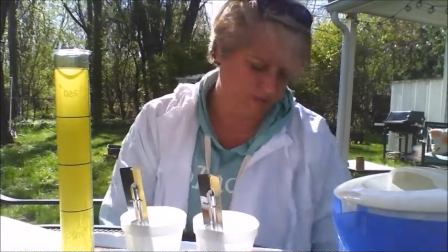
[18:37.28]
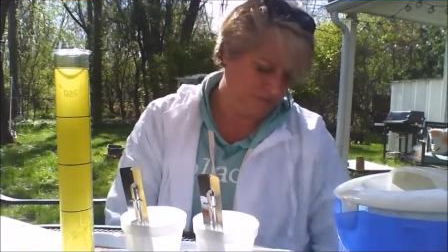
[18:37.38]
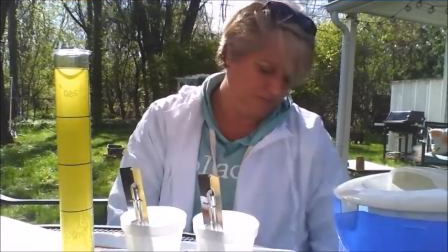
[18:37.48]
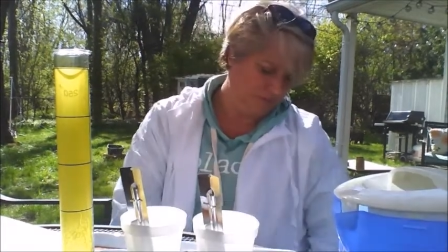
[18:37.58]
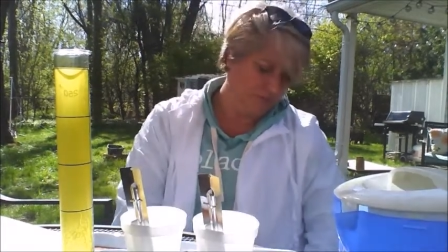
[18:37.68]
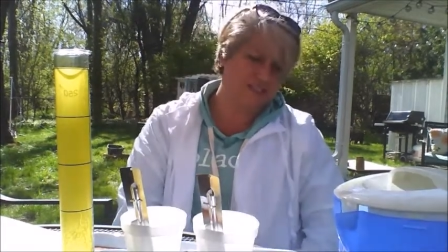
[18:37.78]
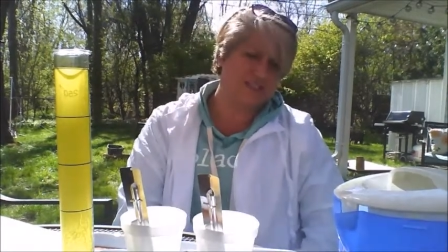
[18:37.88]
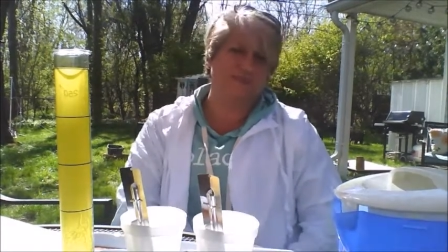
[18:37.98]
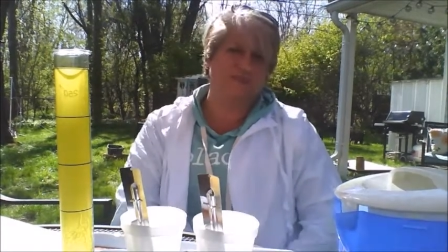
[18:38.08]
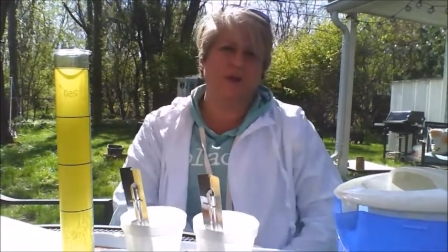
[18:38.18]
We'll just
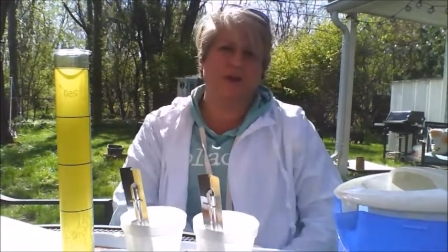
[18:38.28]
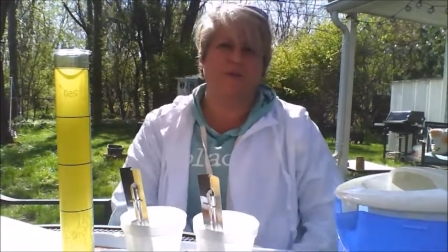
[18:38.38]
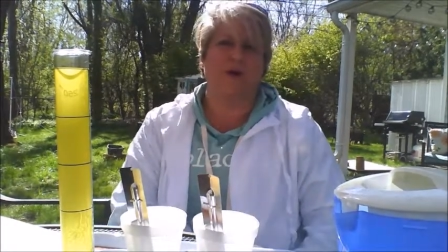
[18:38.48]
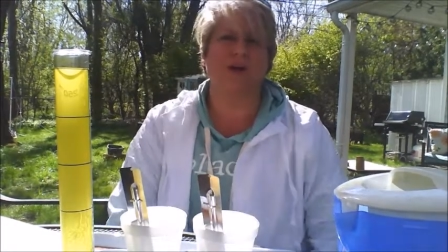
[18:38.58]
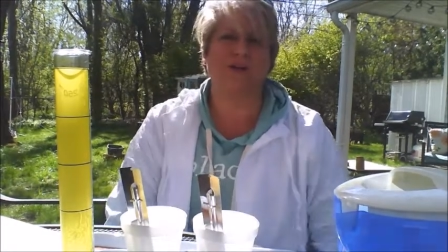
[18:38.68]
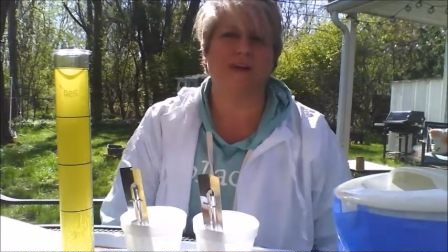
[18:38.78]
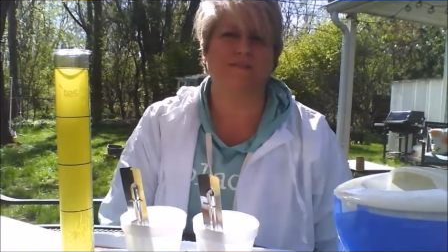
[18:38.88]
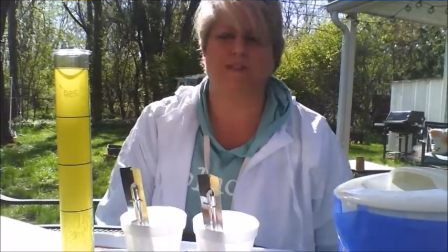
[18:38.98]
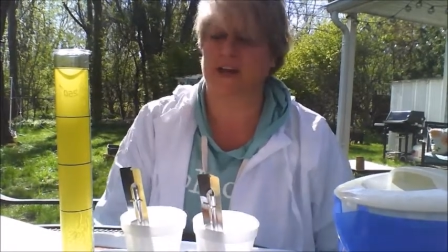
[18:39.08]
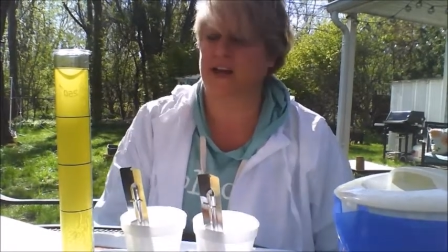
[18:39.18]
have you make a bar graph
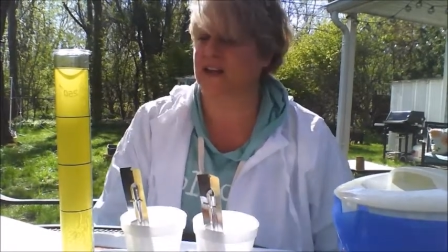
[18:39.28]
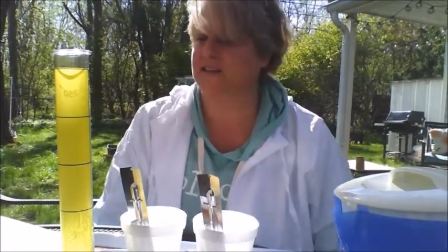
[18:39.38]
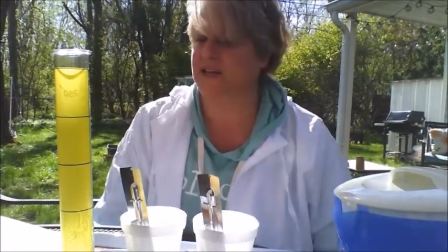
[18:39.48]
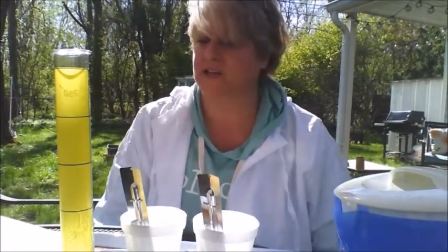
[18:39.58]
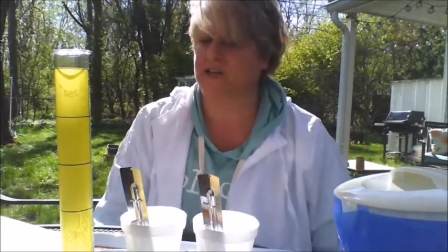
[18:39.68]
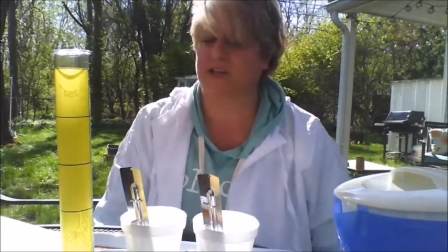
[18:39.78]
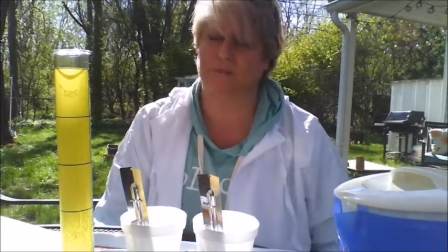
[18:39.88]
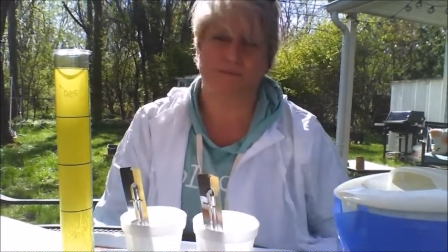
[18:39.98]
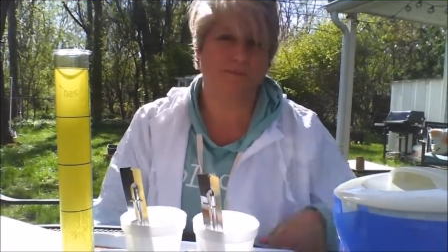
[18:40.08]
in that next section.